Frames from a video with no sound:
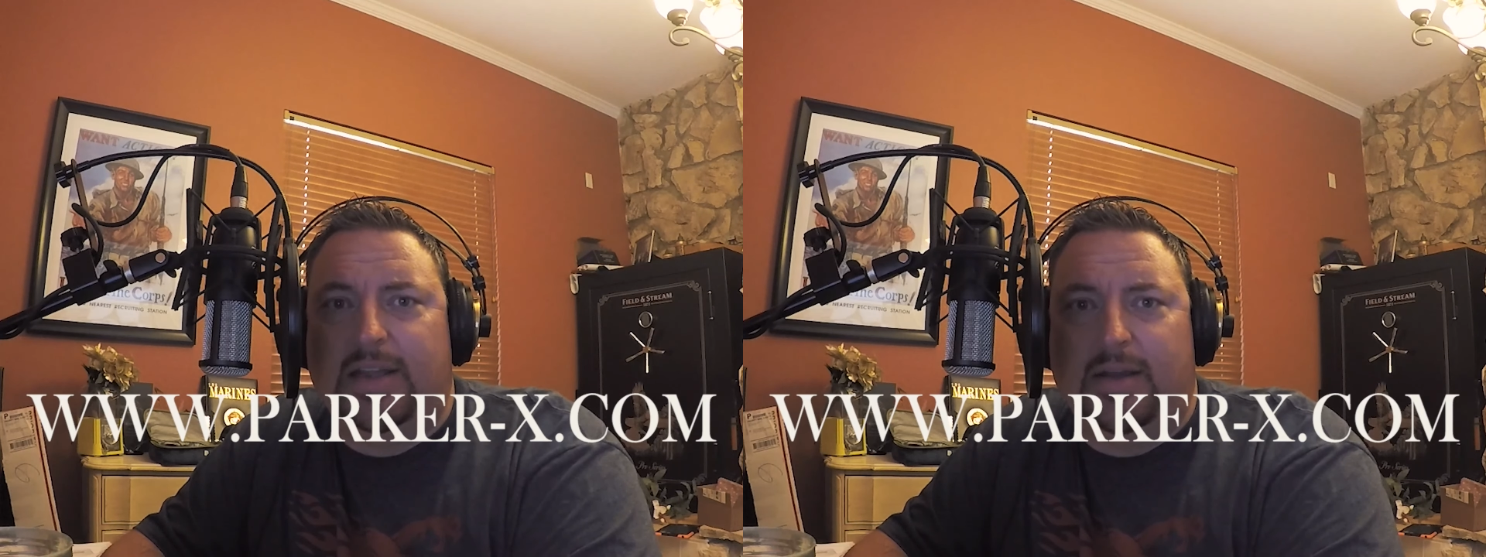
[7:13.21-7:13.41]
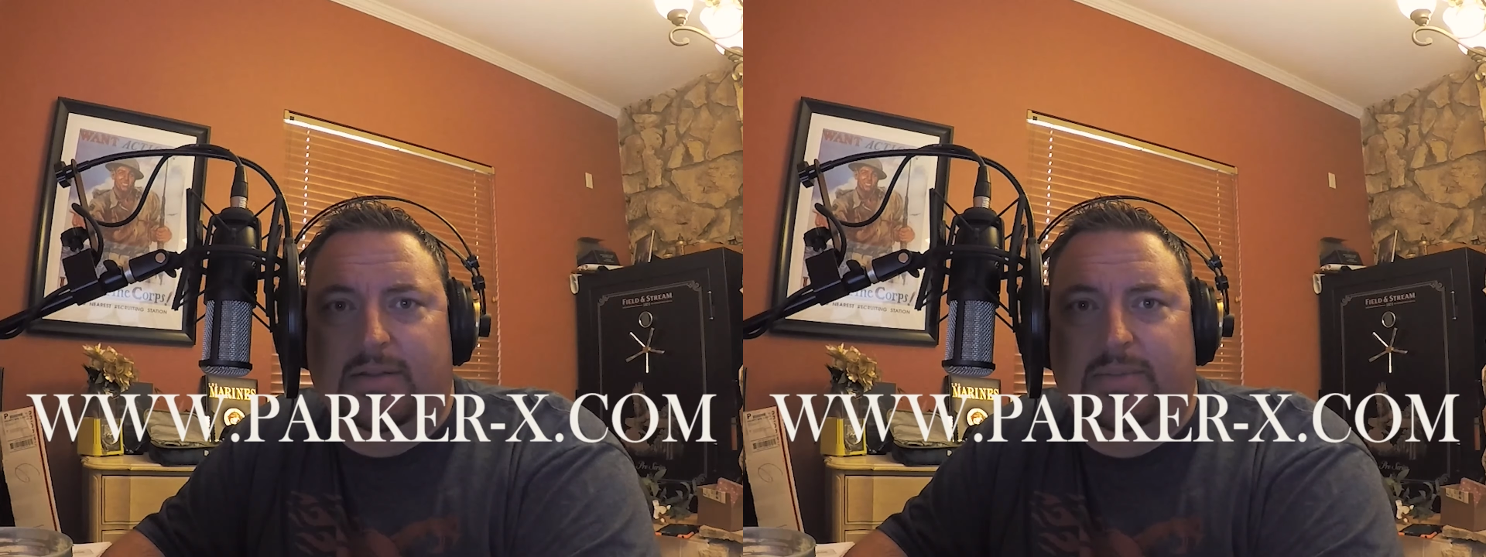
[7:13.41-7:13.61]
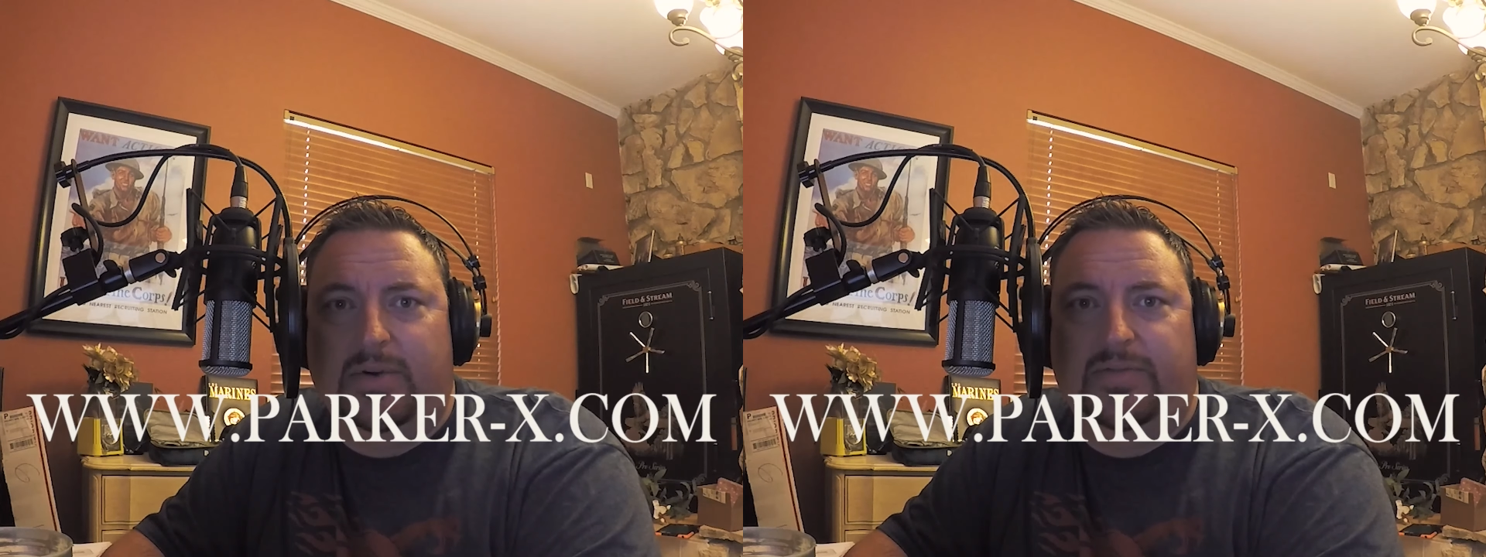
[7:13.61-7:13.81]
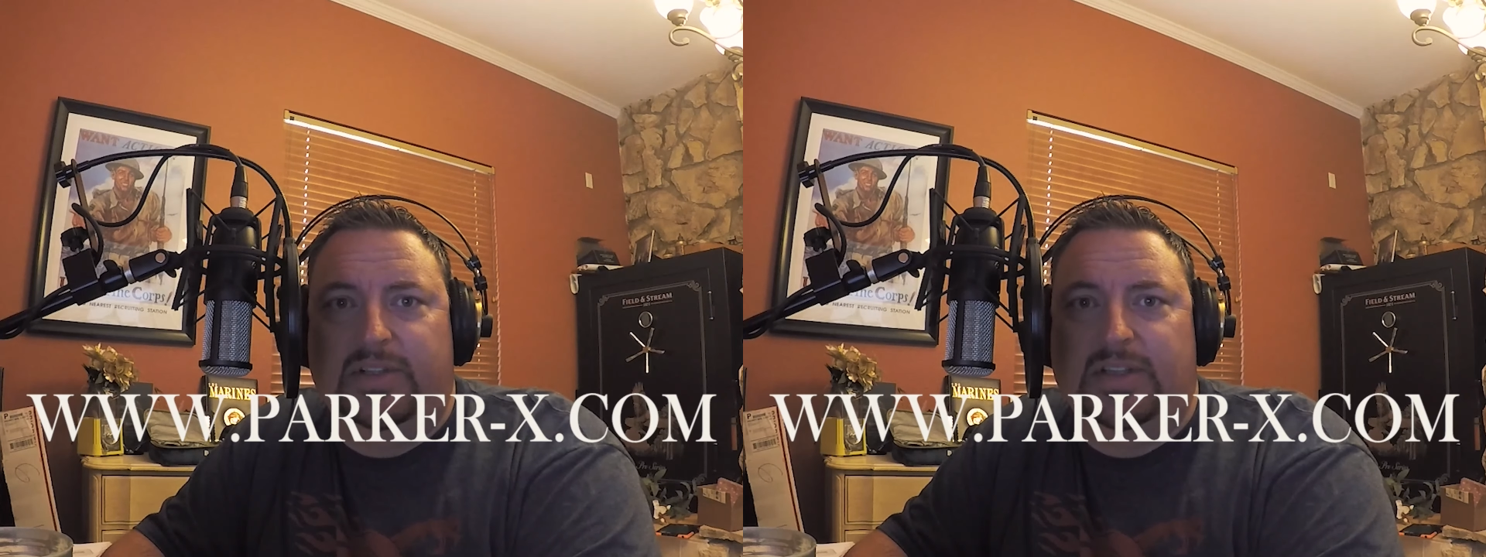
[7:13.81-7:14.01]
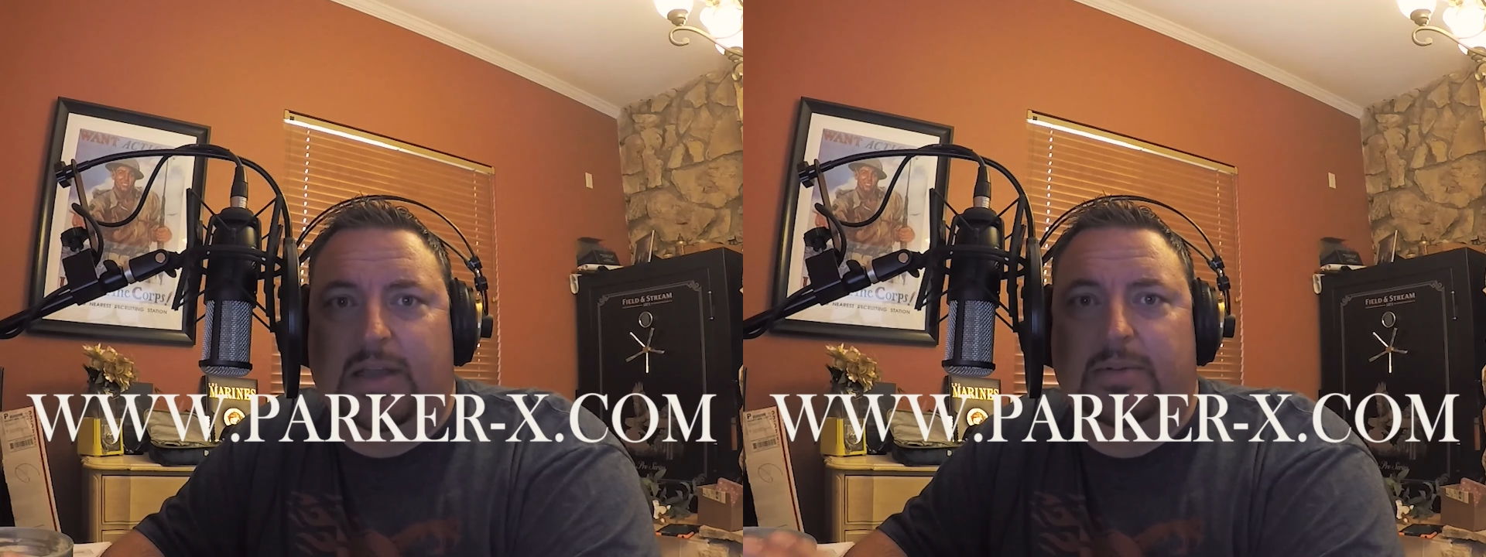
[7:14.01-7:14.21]
down the
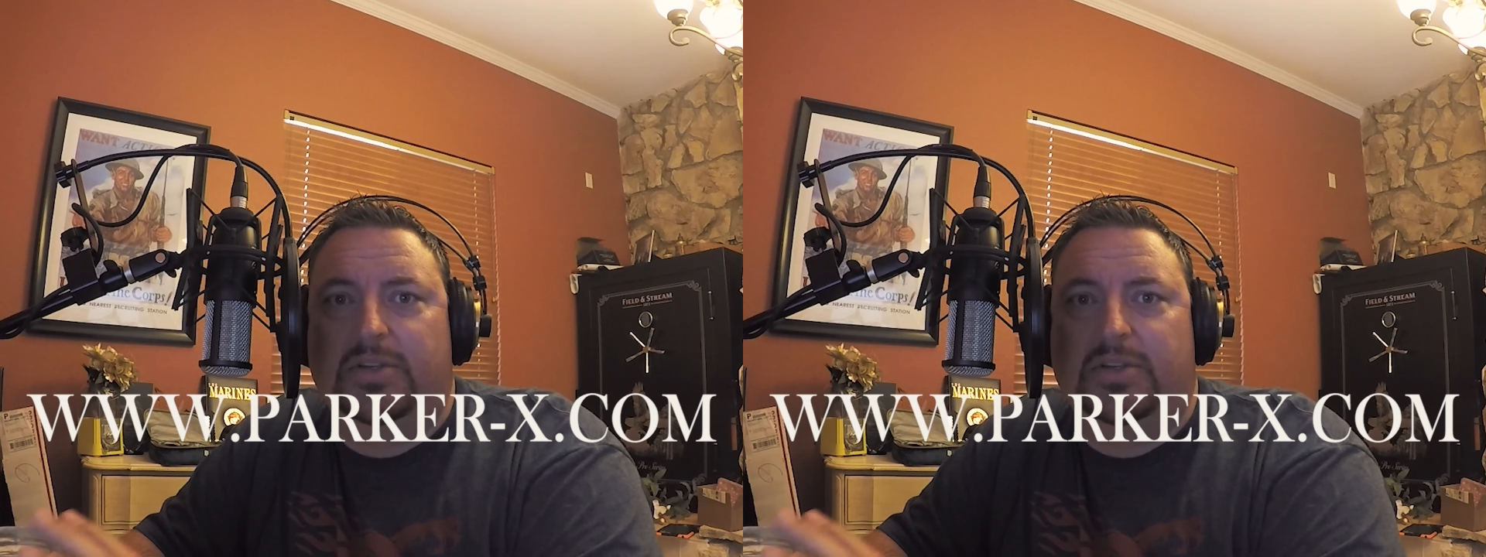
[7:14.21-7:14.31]
perfect time